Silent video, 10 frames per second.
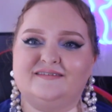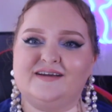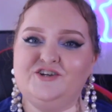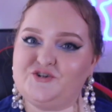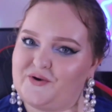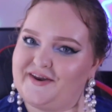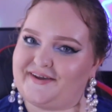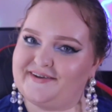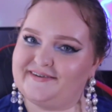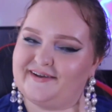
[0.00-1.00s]
enjoyed
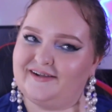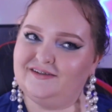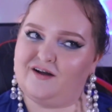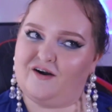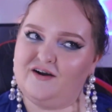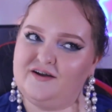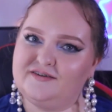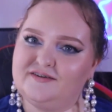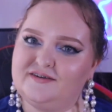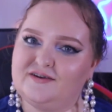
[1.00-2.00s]
it a
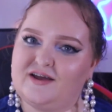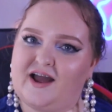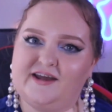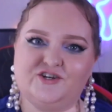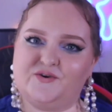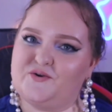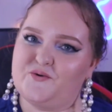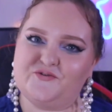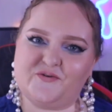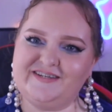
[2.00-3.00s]
lot. I enjoyed all
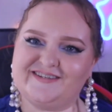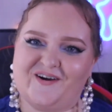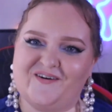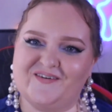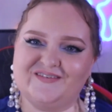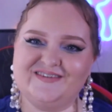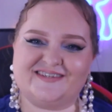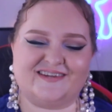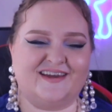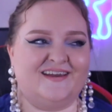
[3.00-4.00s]
3 songs.
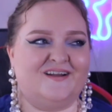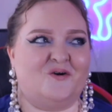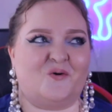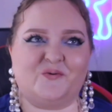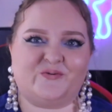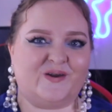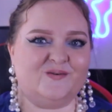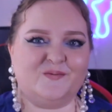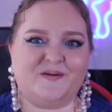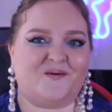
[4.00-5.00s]
All 3
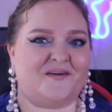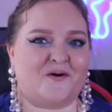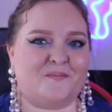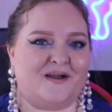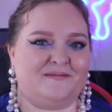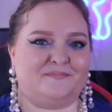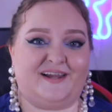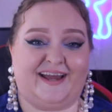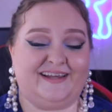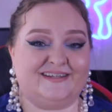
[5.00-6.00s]
will be going on my
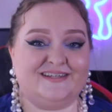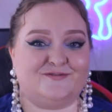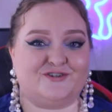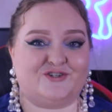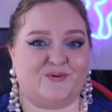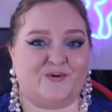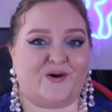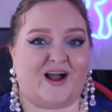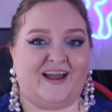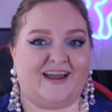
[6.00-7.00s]
playlist for sure.
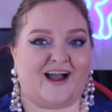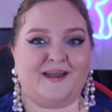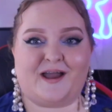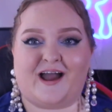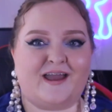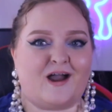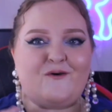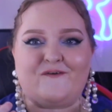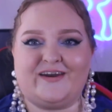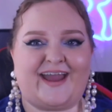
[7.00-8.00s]
I
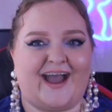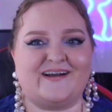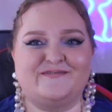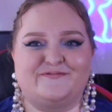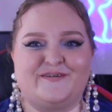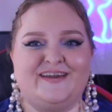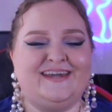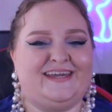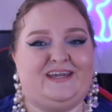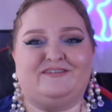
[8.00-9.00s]
already have
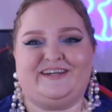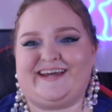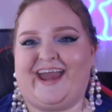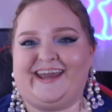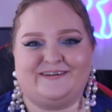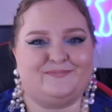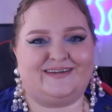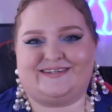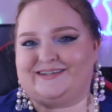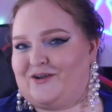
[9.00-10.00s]
Given and Taken and
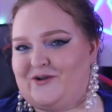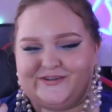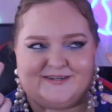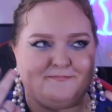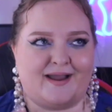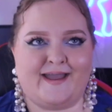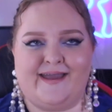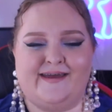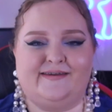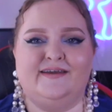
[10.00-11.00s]
Blessed Cursed in my
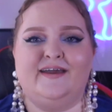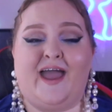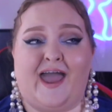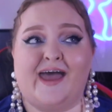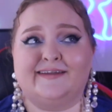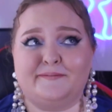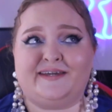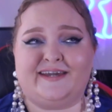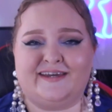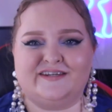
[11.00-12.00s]
head and Let Me
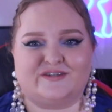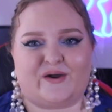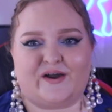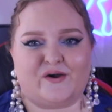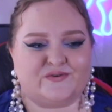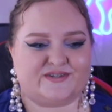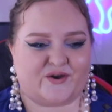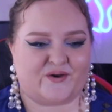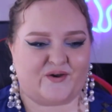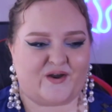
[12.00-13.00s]
In as well. So
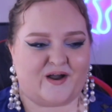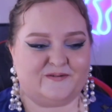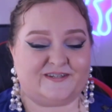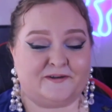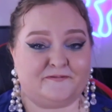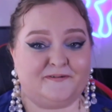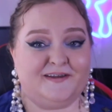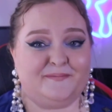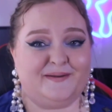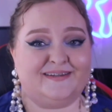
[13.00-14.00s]
I'll
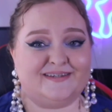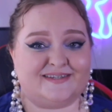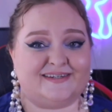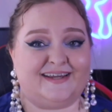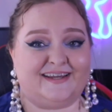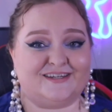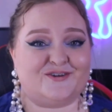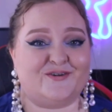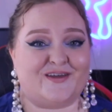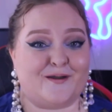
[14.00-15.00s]
definitely be listening
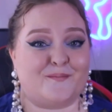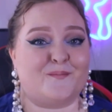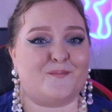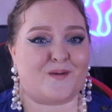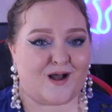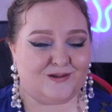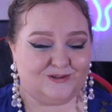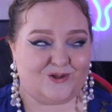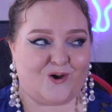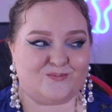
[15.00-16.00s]
to them a
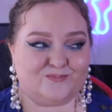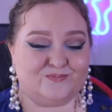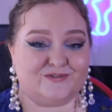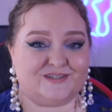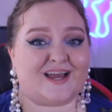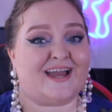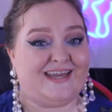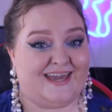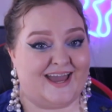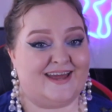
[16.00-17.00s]
lot
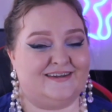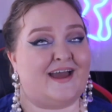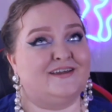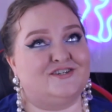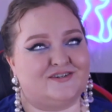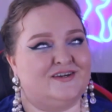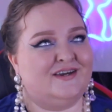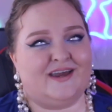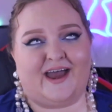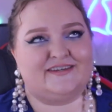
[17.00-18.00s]
again, as
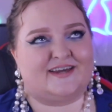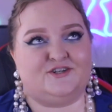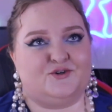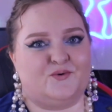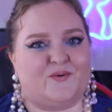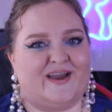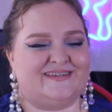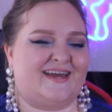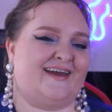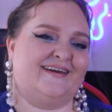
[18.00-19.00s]
I do always.
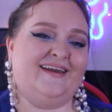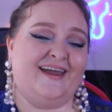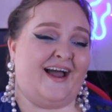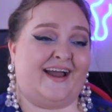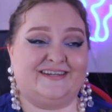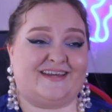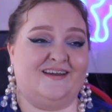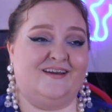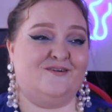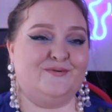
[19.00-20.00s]
I just
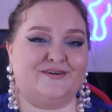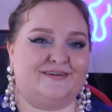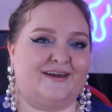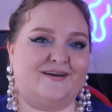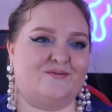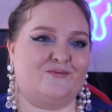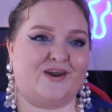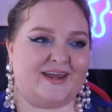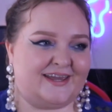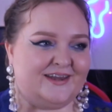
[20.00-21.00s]
can't help it. When
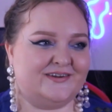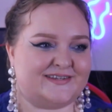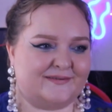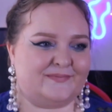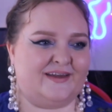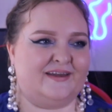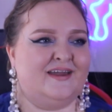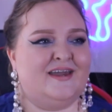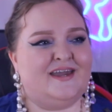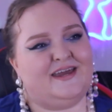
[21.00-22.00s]
I hear something,
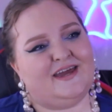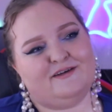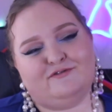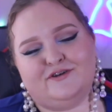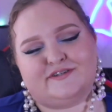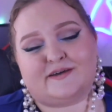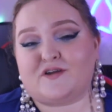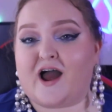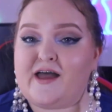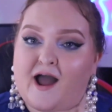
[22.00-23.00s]

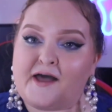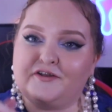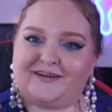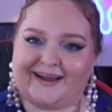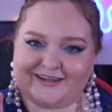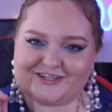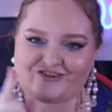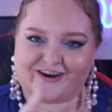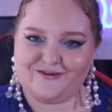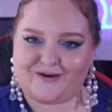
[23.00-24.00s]
I either like it
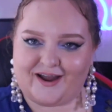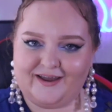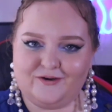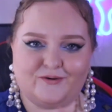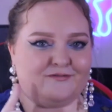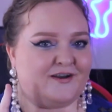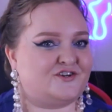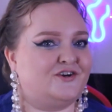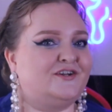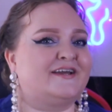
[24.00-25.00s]
straight away, or if I
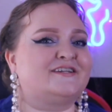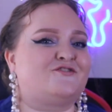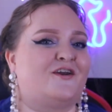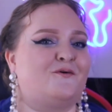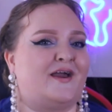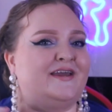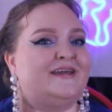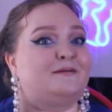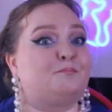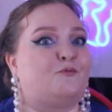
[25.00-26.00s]
don't like it straight away,
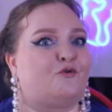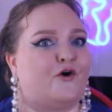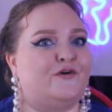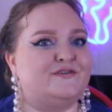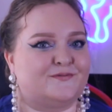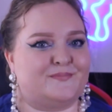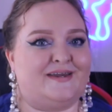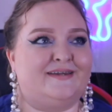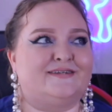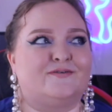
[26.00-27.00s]
it grows on
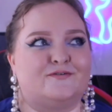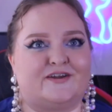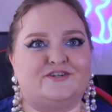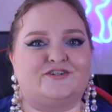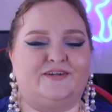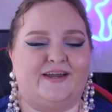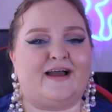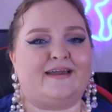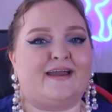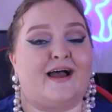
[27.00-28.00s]
me until eventually
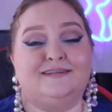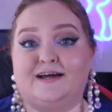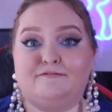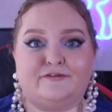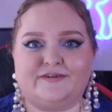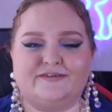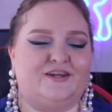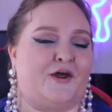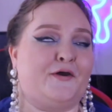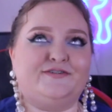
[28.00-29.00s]
I love it, you
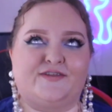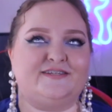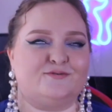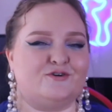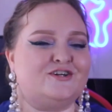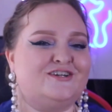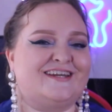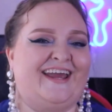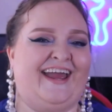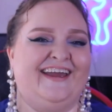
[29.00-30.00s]
know? So that's what
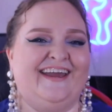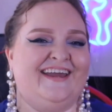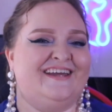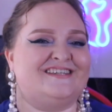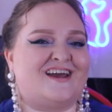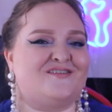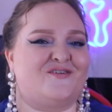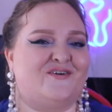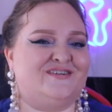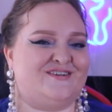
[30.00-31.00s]
usually, it's either
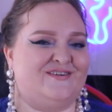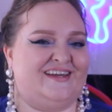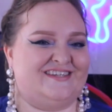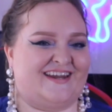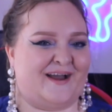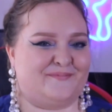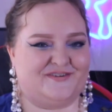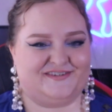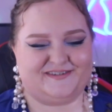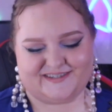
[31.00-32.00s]
those 2 things that
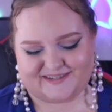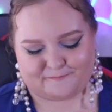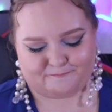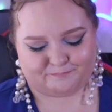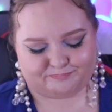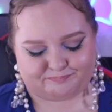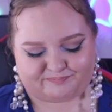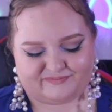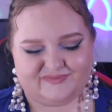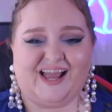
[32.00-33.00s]
happens.
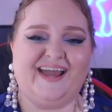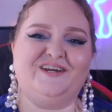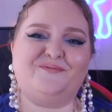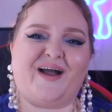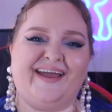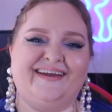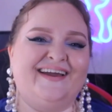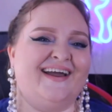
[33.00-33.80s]
Anyway,